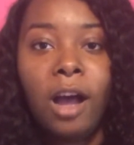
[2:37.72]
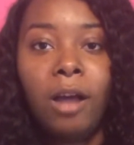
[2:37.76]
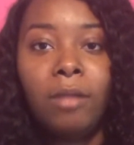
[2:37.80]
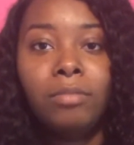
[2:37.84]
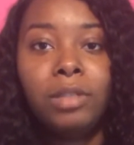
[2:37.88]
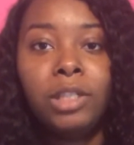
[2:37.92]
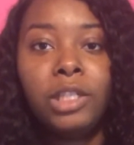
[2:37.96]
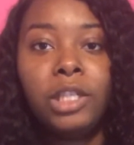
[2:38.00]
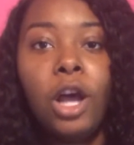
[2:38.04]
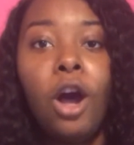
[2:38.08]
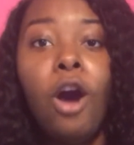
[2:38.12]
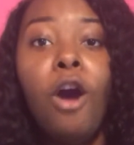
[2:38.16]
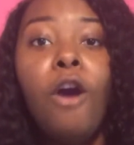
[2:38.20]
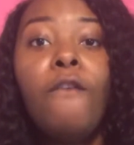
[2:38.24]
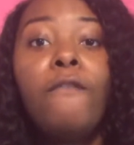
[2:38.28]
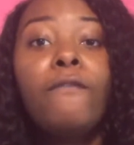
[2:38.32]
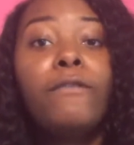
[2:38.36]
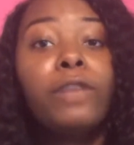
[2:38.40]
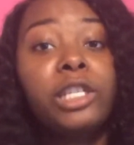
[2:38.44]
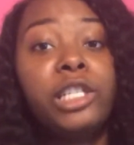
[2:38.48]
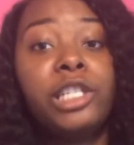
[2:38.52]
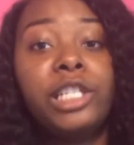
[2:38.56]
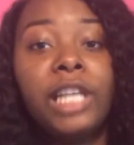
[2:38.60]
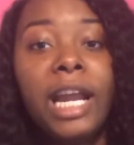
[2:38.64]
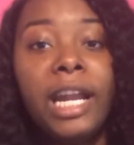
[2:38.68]
So
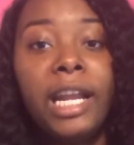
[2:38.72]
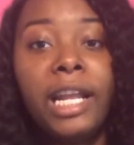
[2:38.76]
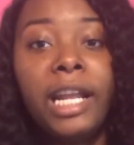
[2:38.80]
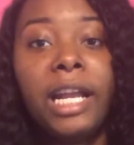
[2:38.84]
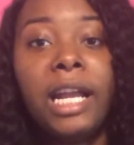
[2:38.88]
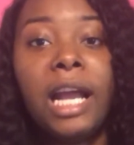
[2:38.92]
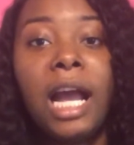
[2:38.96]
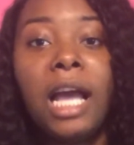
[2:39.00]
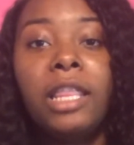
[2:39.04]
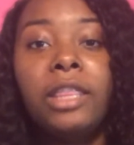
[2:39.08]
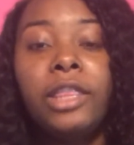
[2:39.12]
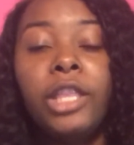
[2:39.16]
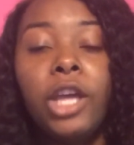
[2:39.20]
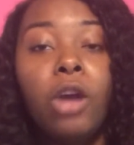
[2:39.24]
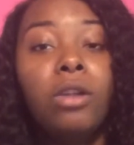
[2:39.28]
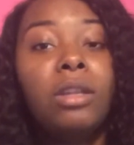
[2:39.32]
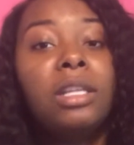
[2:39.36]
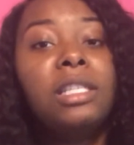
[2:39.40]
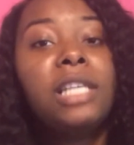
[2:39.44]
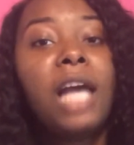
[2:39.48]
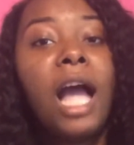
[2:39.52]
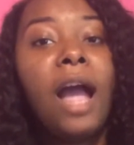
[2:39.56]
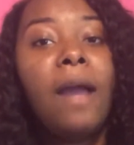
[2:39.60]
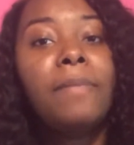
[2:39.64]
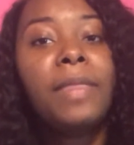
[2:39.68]
for shedding, the
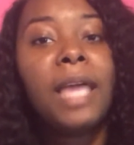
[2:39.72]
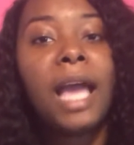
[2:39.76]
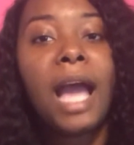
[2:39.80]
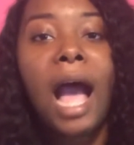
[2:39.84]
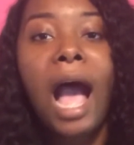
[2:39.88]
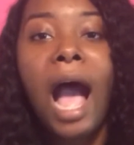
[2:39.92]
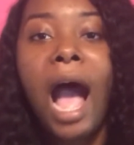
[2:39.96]
only time that